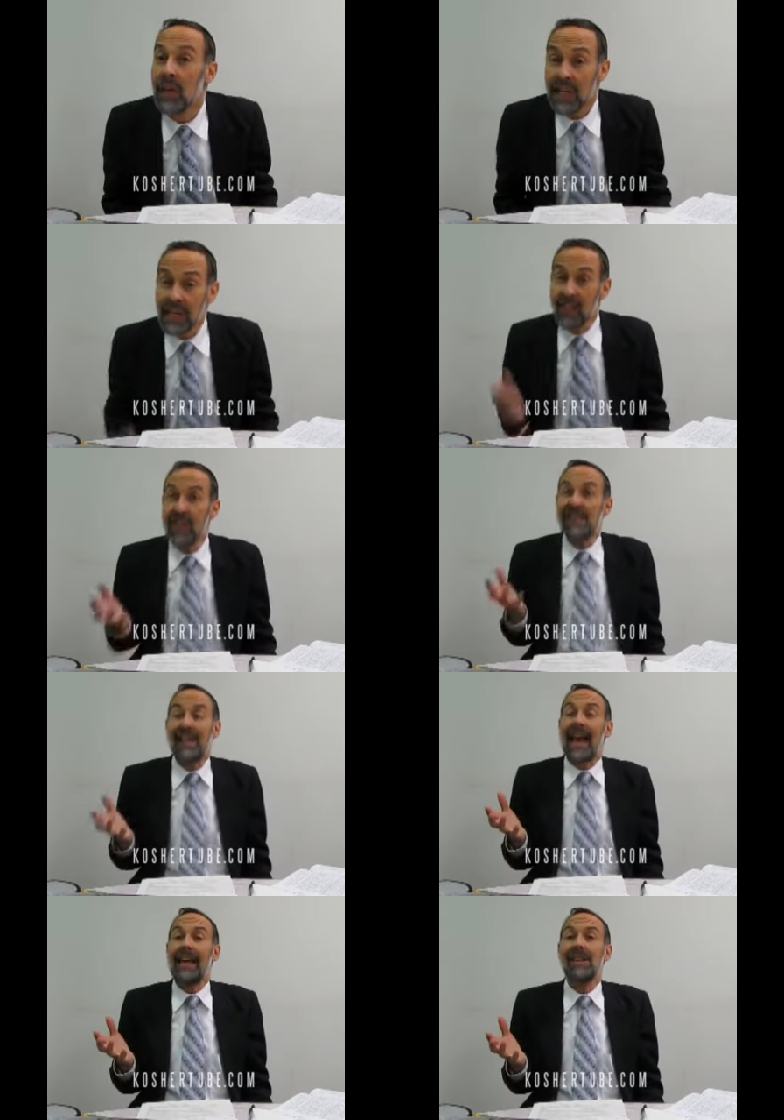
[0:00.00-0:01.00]
In this
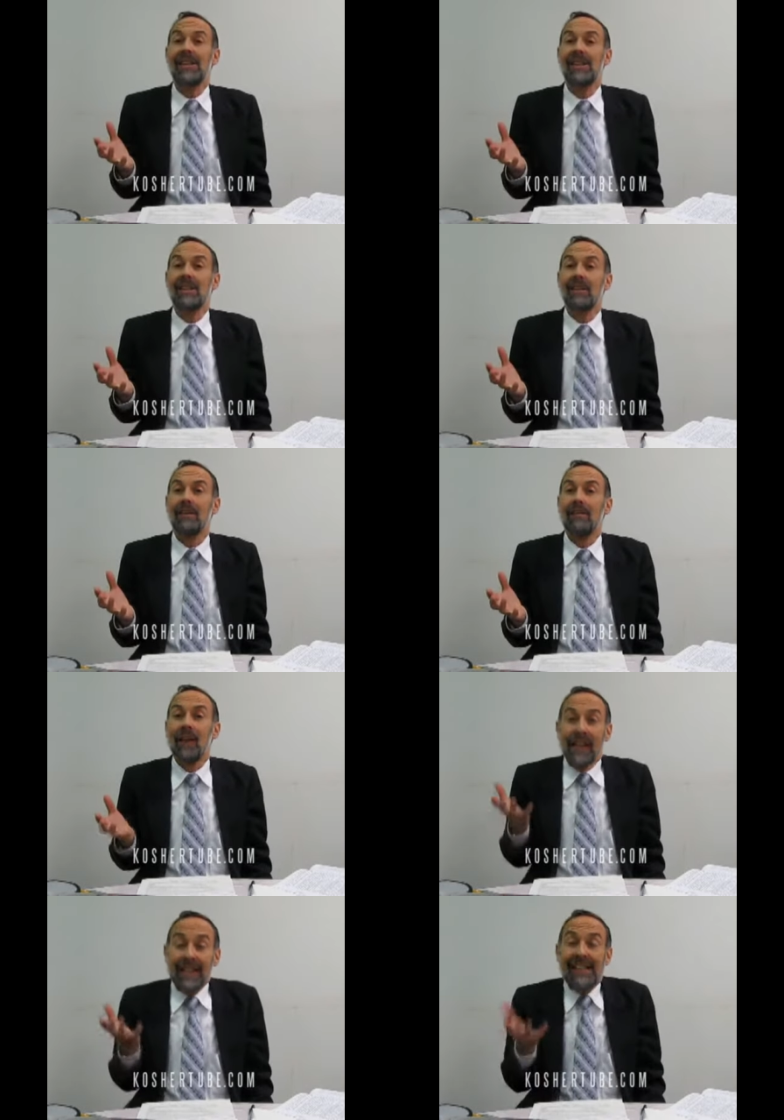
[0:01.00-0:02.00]
case,
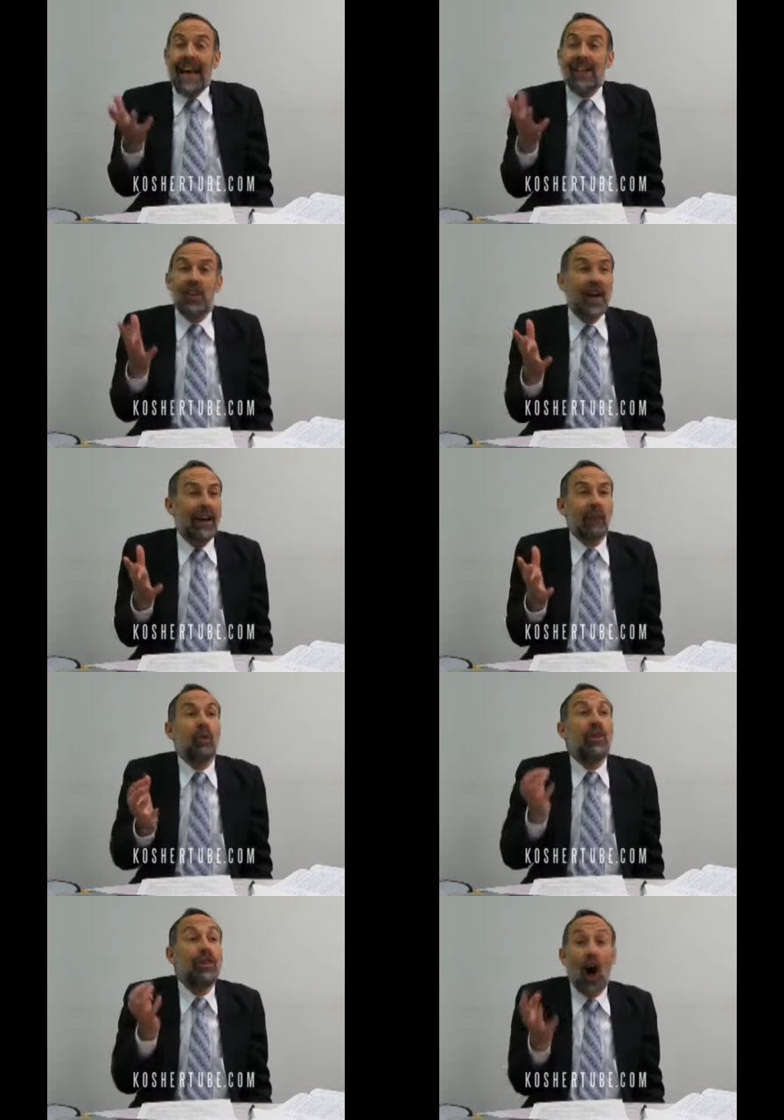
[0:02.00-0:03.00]
he's got to share it
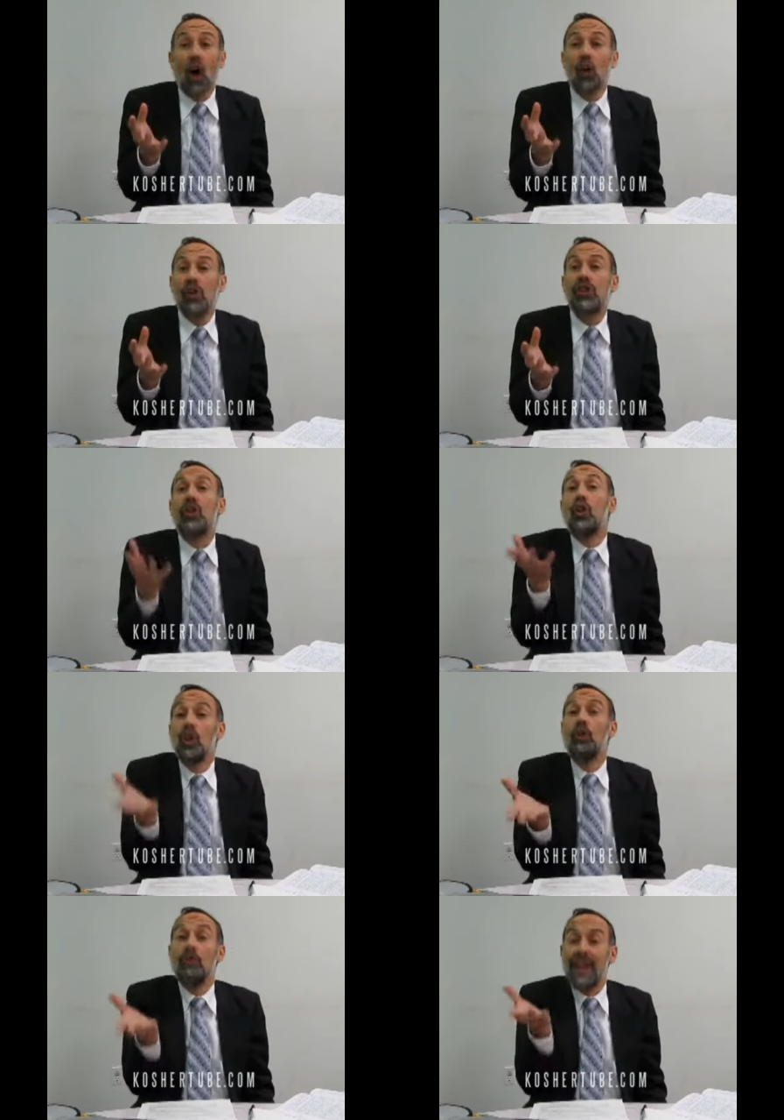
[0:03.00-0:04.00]
with those to
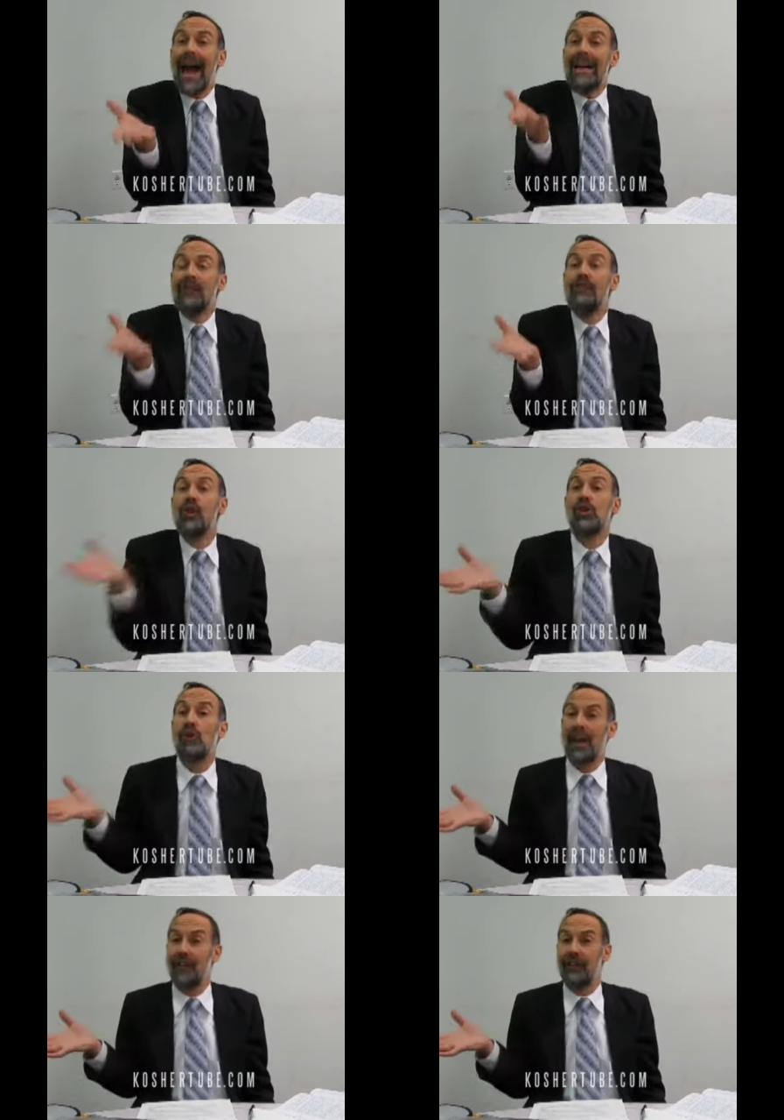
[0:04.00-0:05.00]
whom that nevuah is
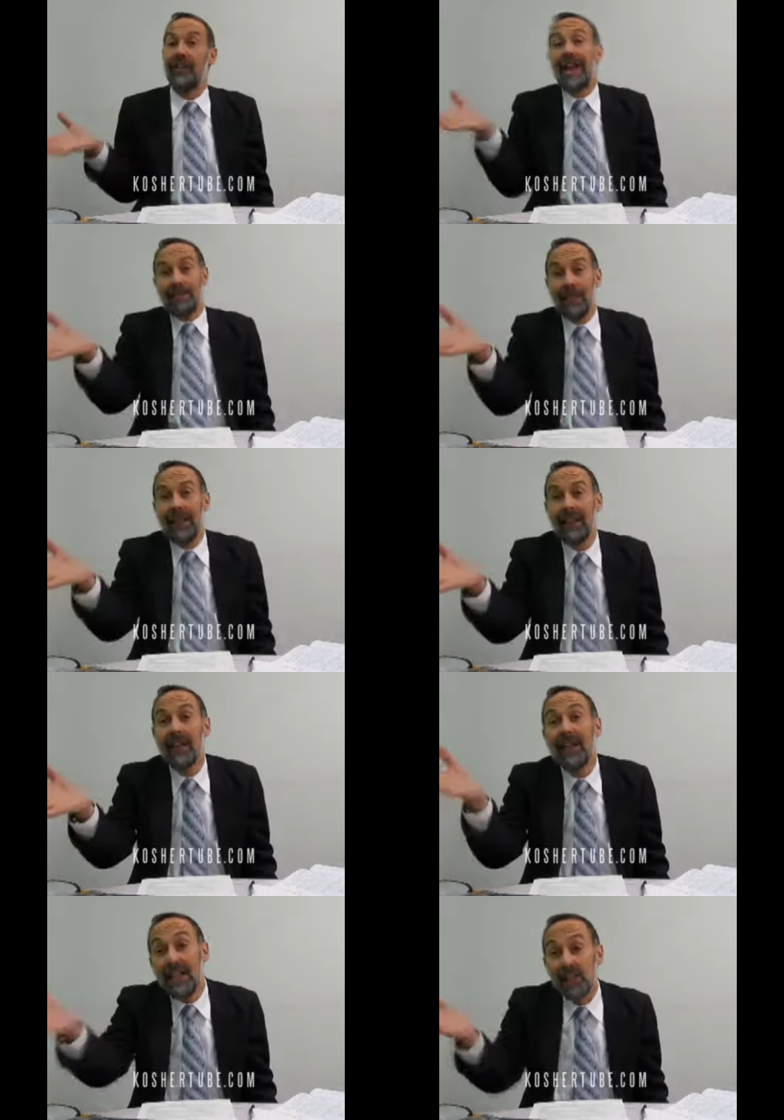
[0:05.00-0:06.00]
relevant, namely,
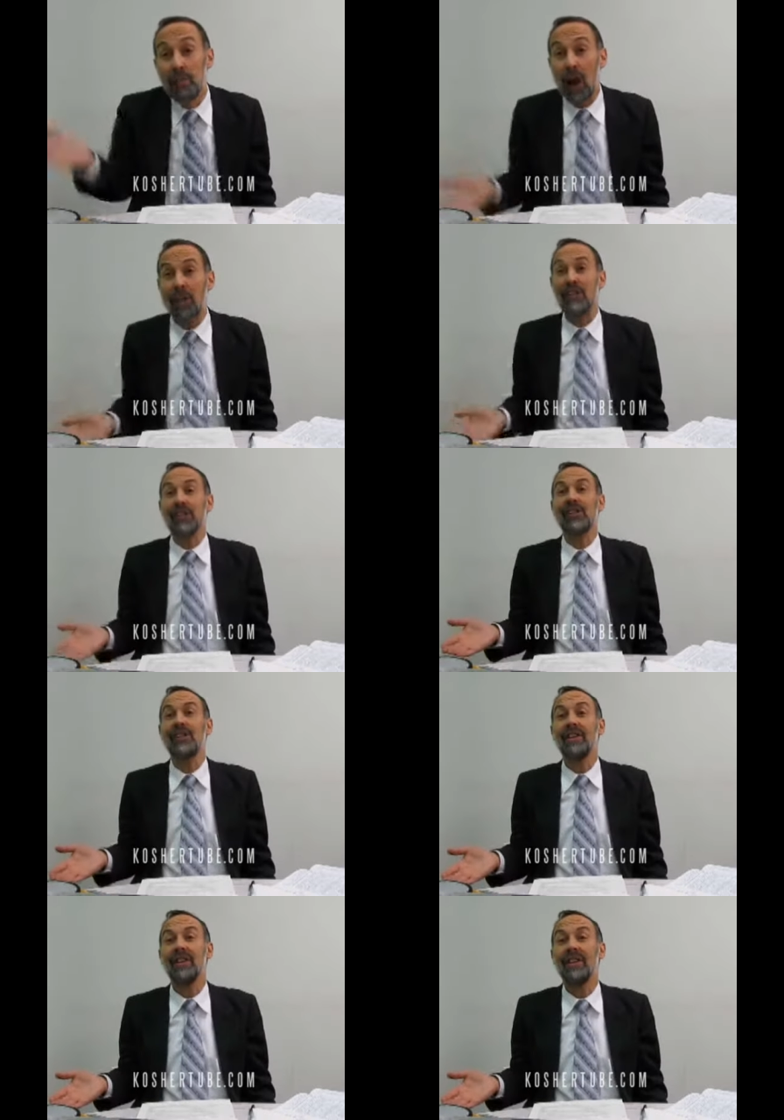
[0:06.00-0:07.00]
his brothers.
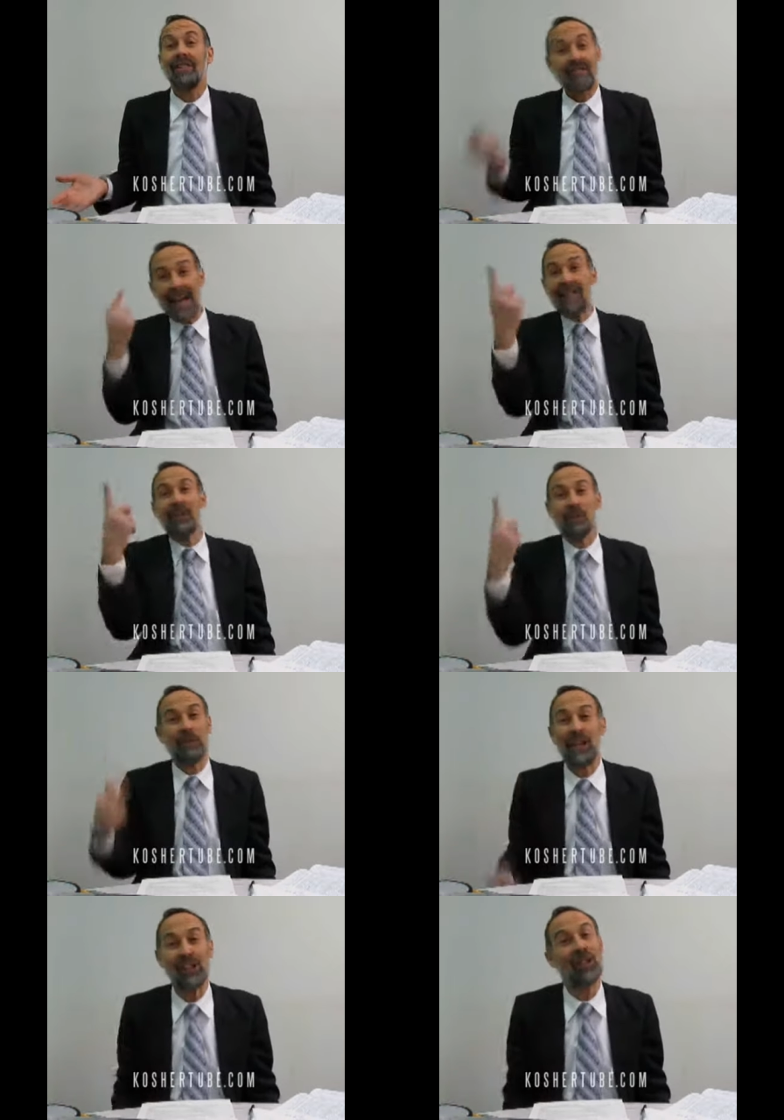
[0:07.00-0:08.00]
That
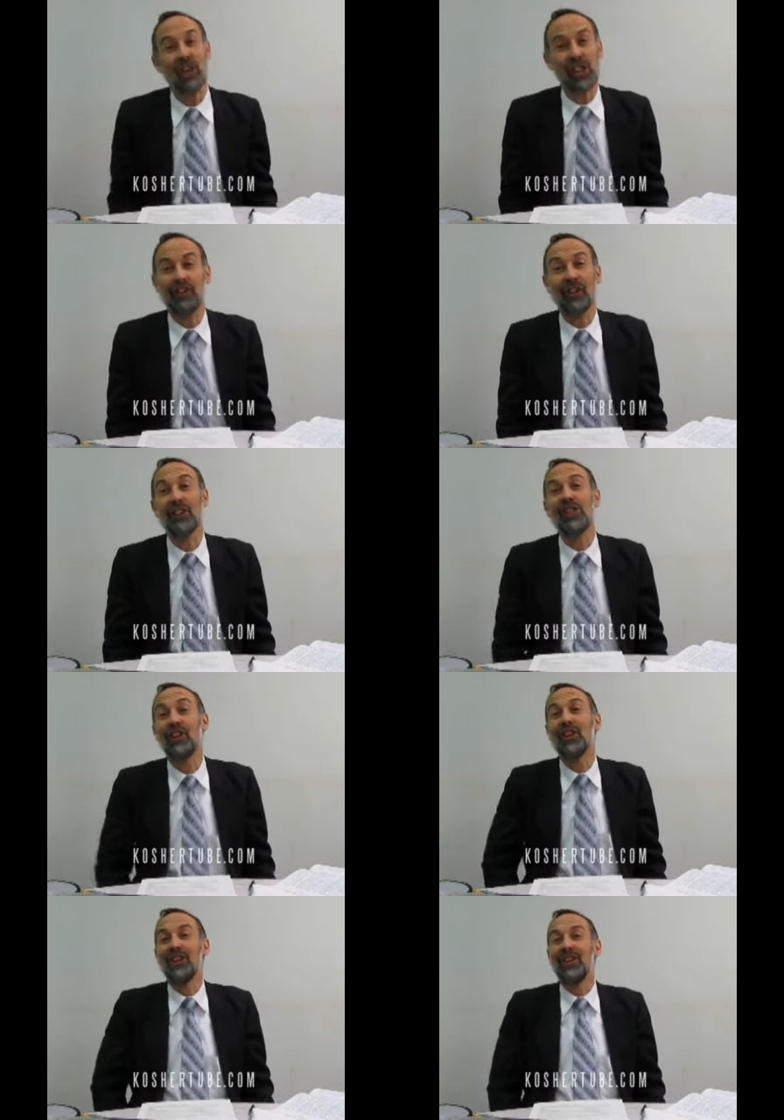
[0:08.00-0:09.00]
interpretation Yosef
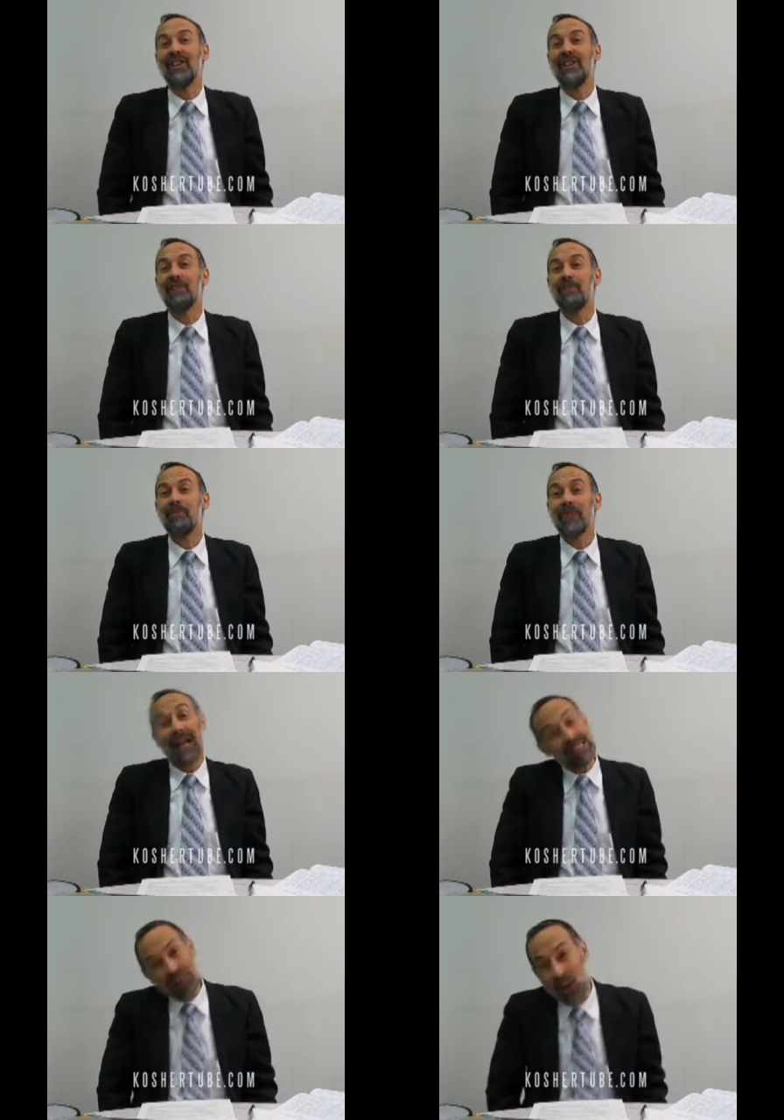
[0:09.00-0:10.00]
understood,
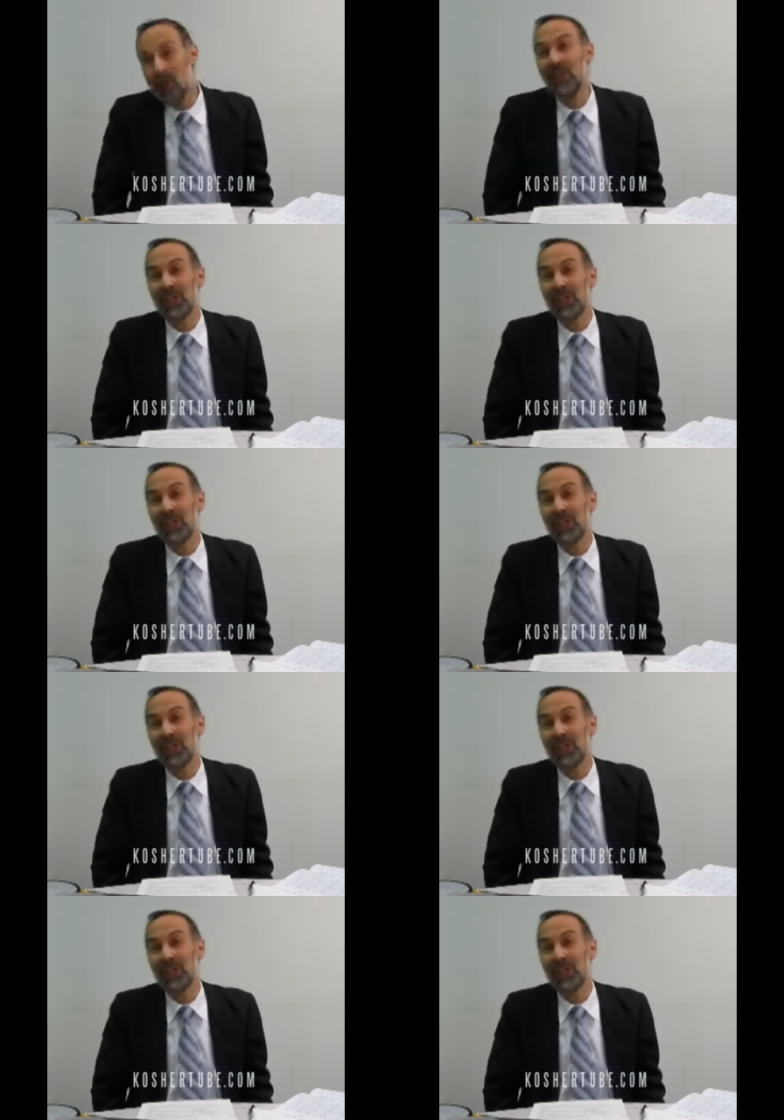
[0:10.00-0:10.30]
as he always